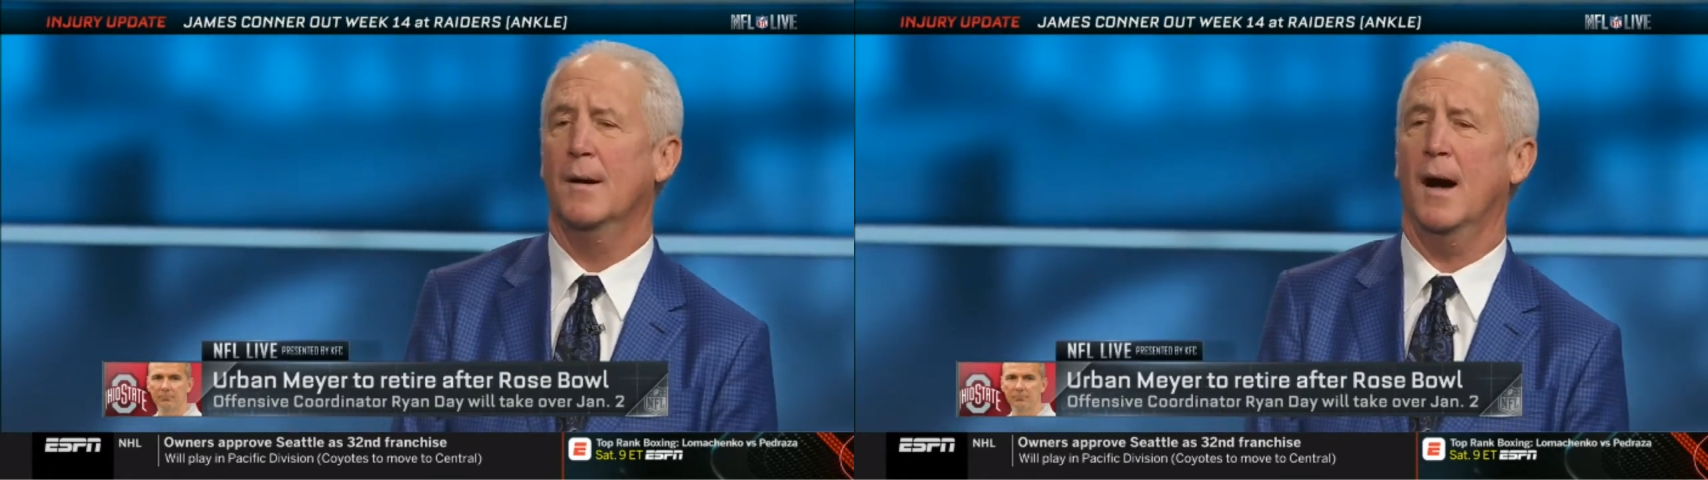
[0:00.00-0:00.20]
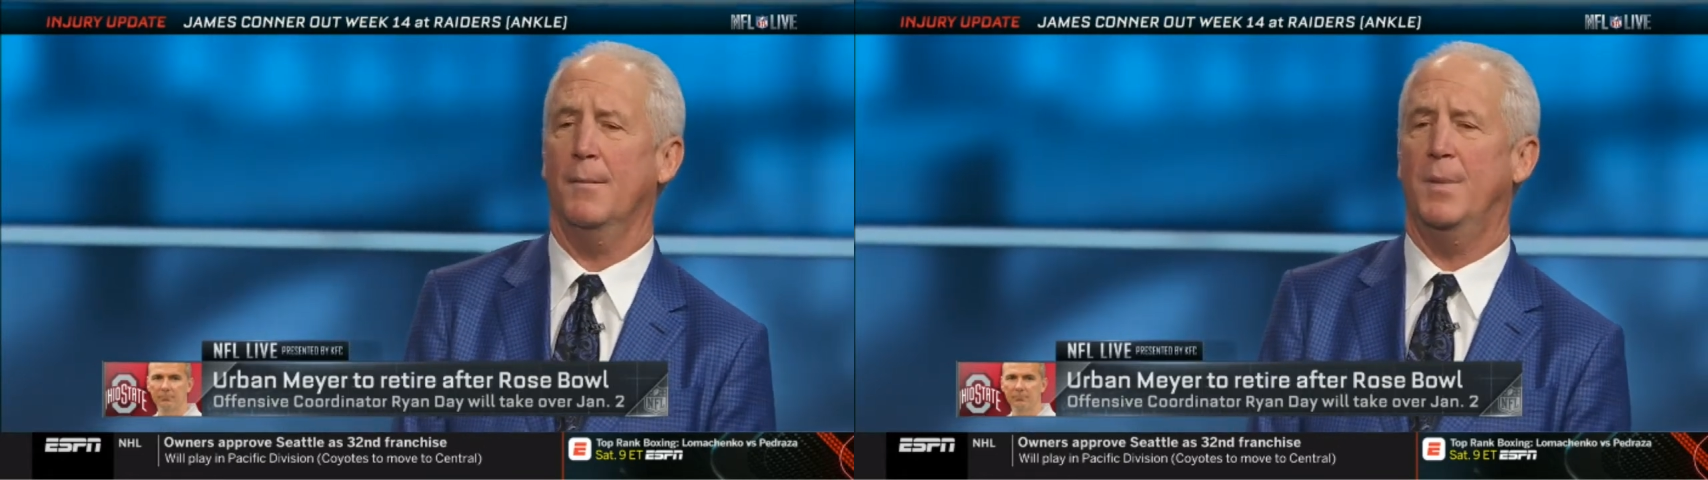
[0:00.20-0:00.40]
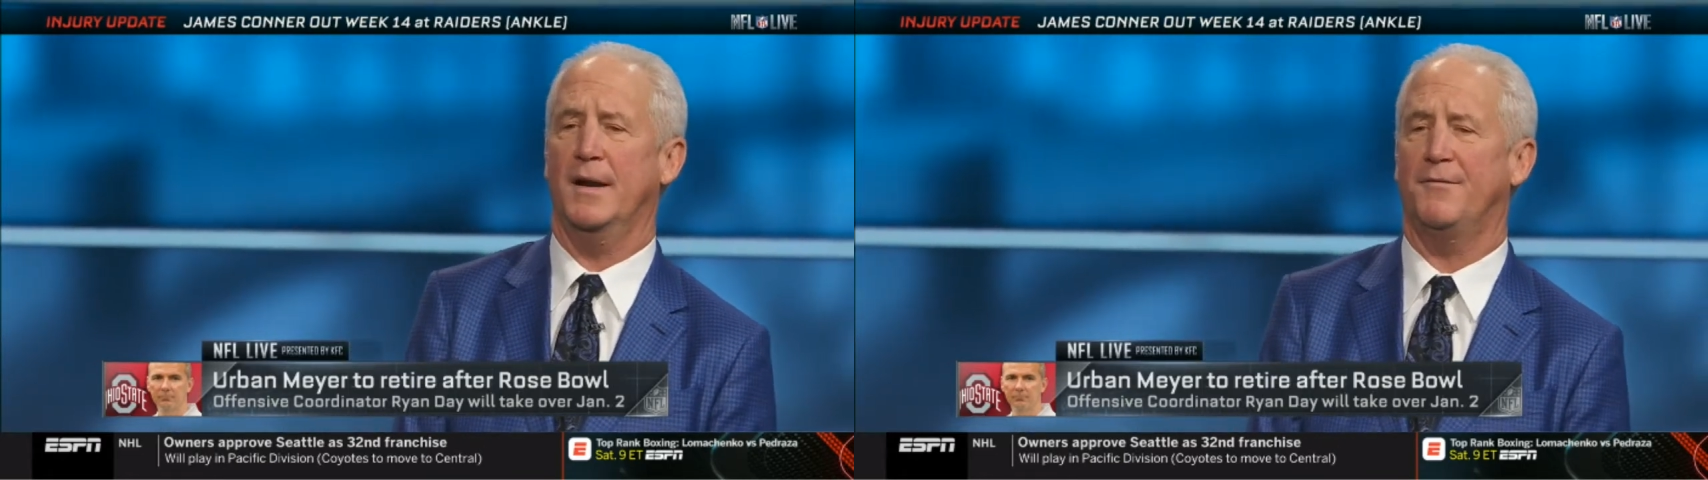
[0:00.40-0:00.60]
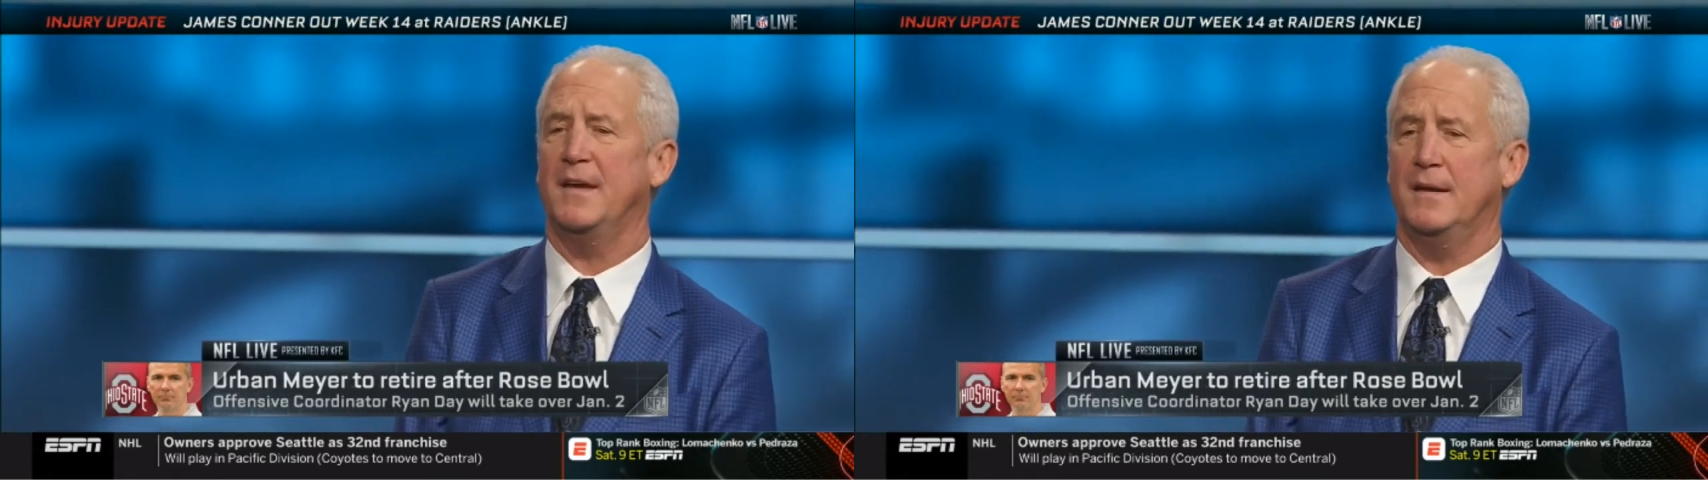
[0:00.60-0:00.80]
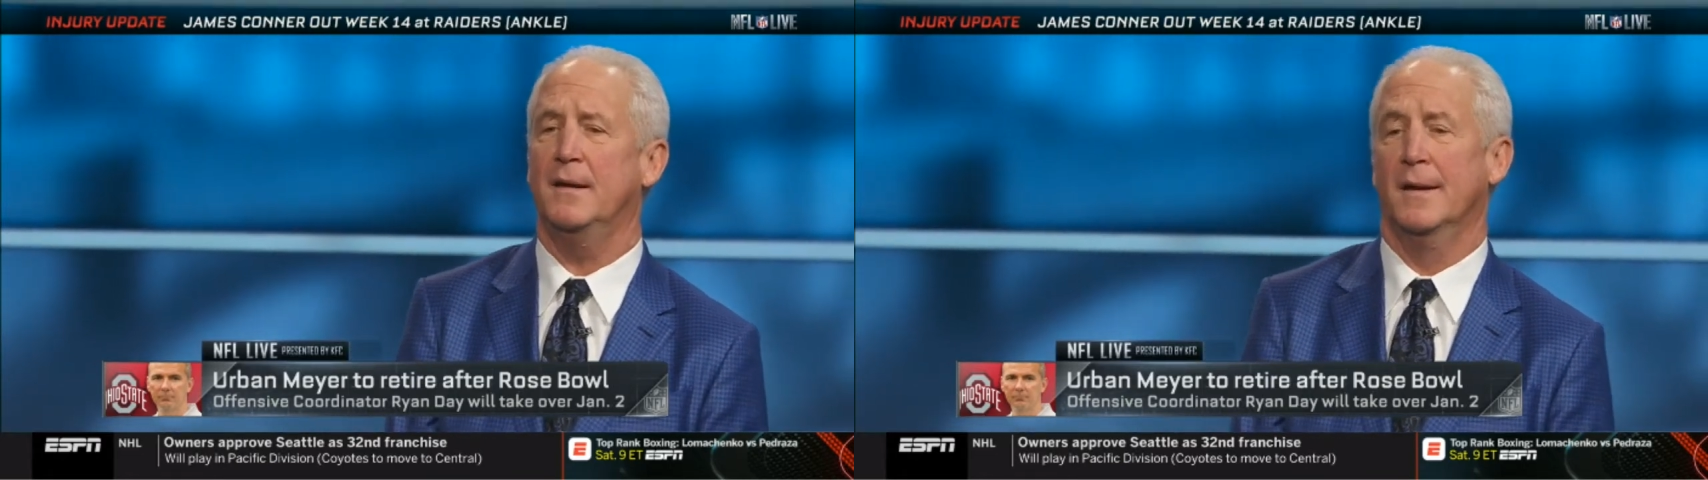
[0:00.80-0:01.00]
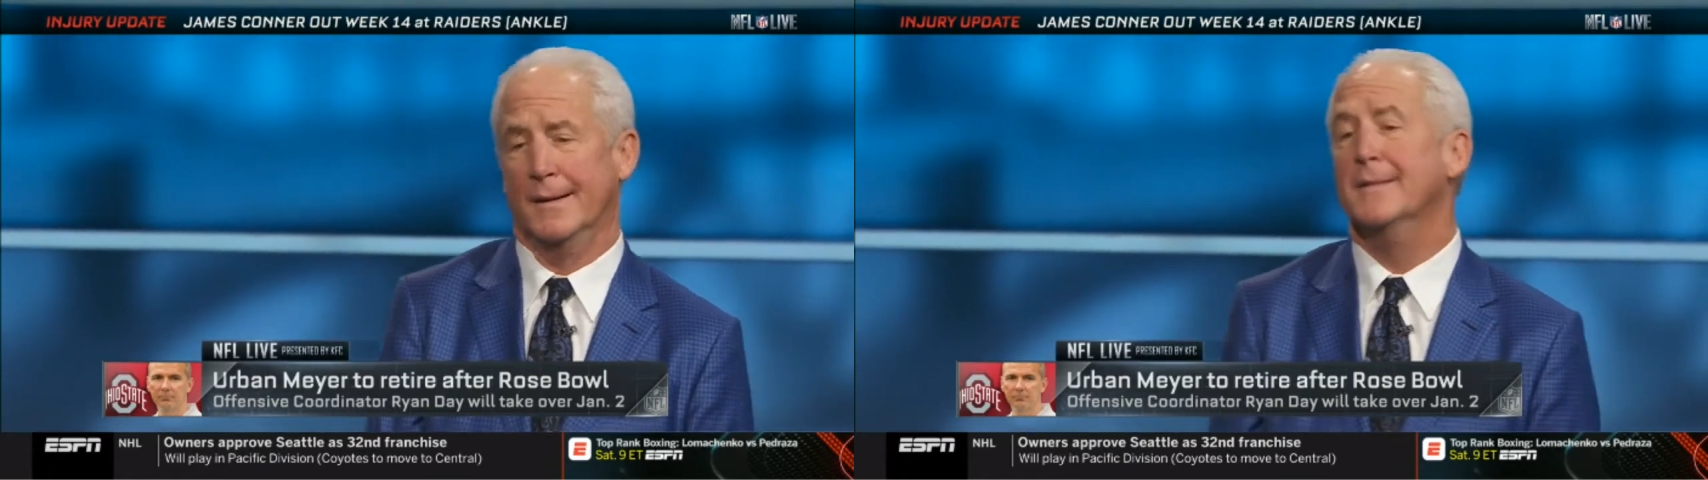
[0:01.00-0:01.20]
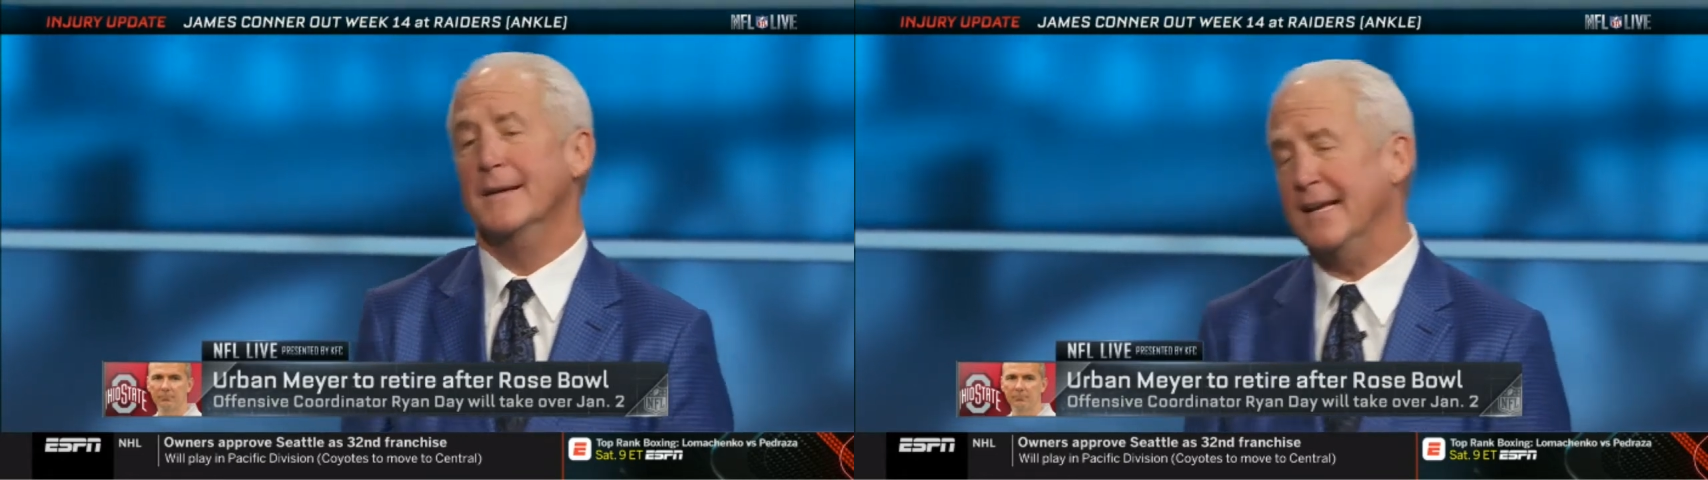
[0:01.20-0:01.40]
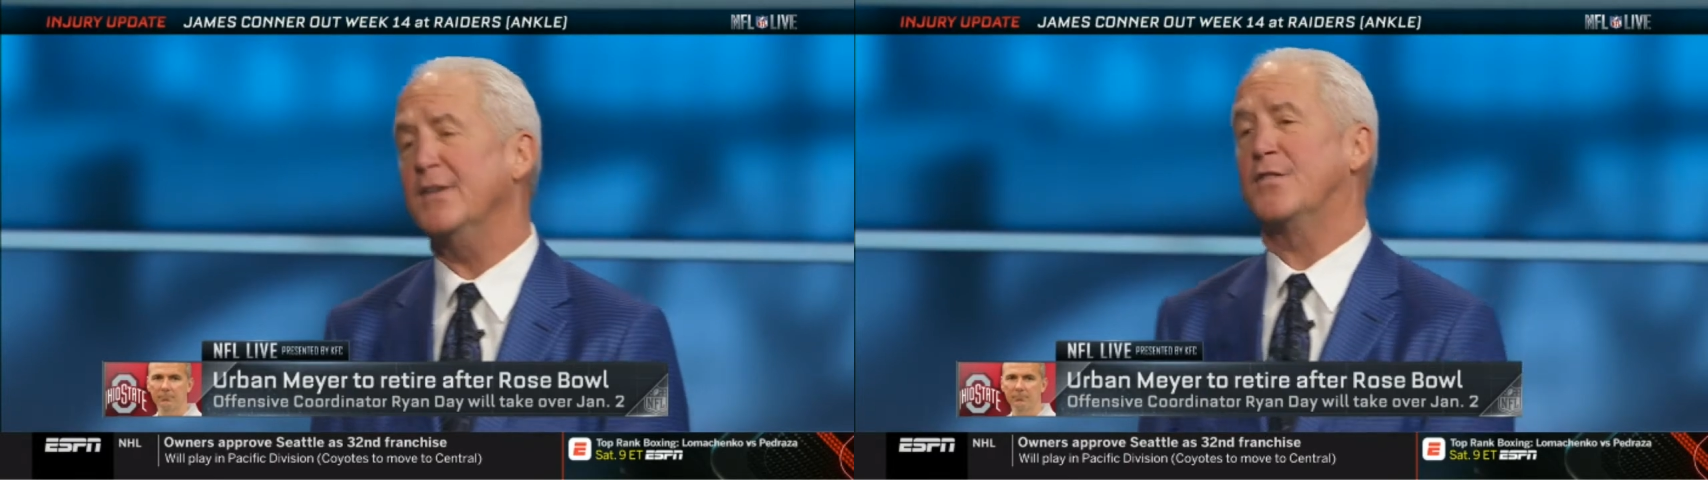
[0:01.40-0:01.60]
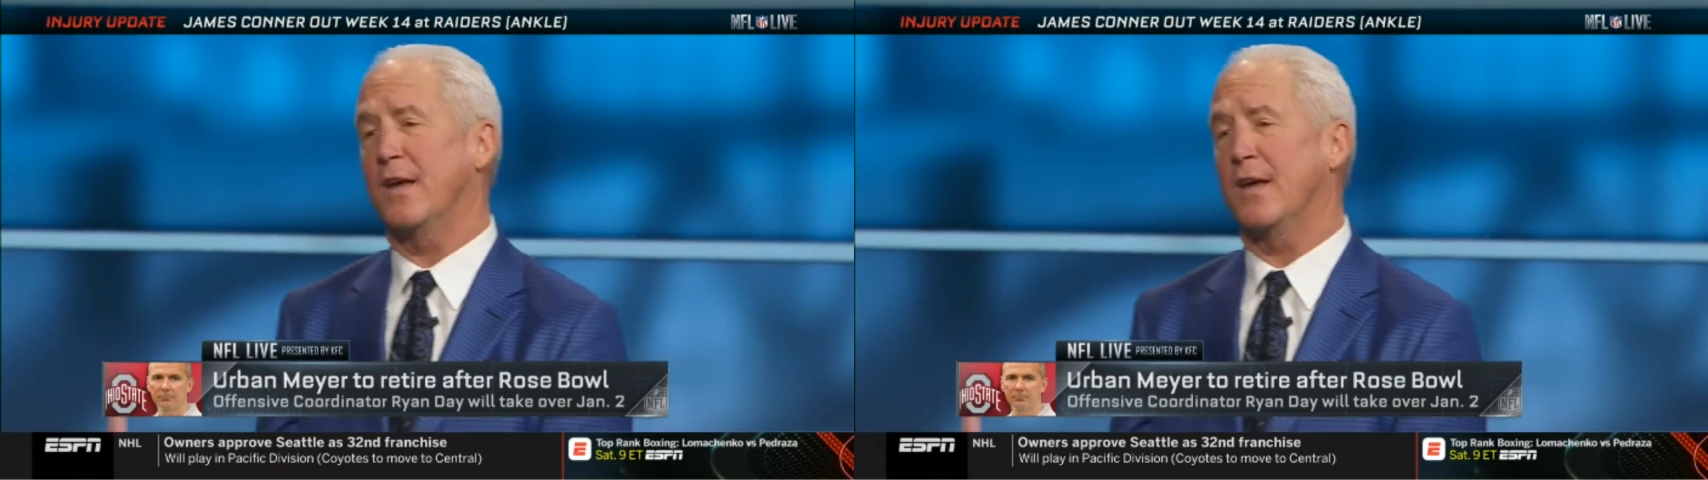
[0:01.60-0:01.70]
Uh, but if he is